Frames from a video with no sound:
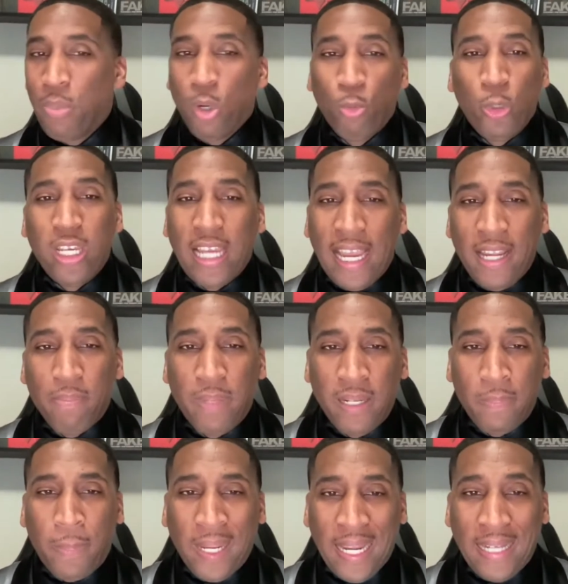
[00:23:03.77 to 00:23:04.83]
but we ain't
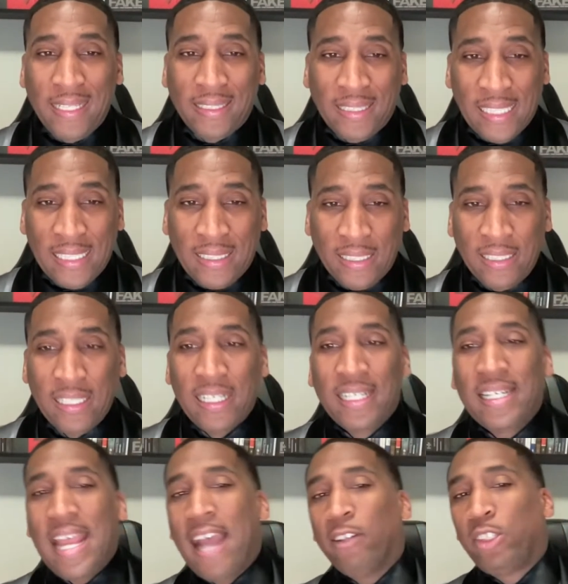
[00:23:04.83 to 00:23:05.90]
been paying attention.
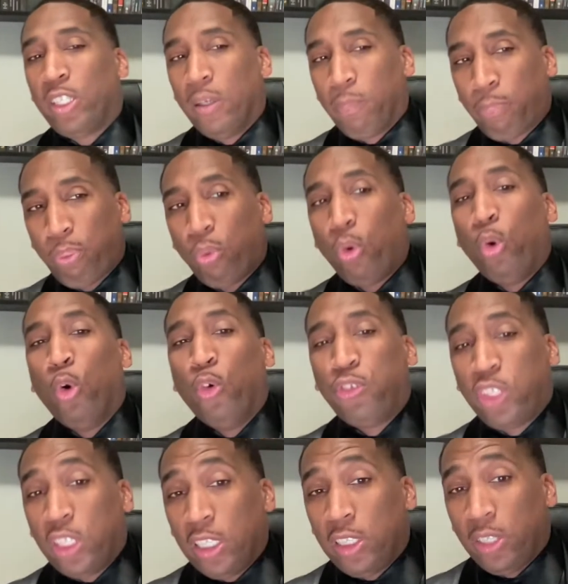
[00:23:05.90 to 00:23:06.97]
Now, to
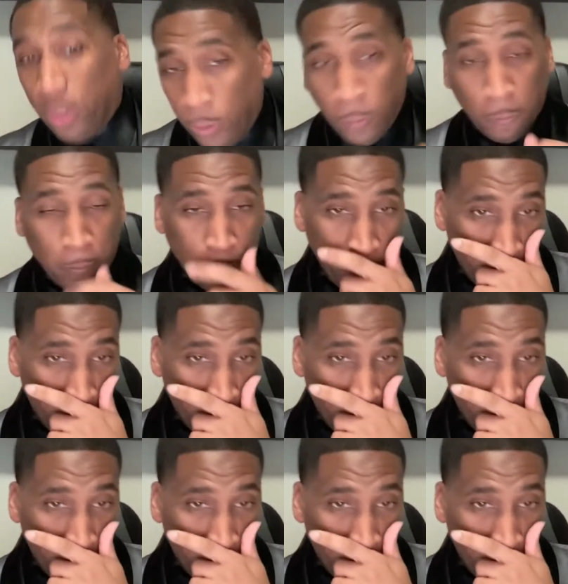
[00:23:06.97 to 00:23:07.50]
prove to you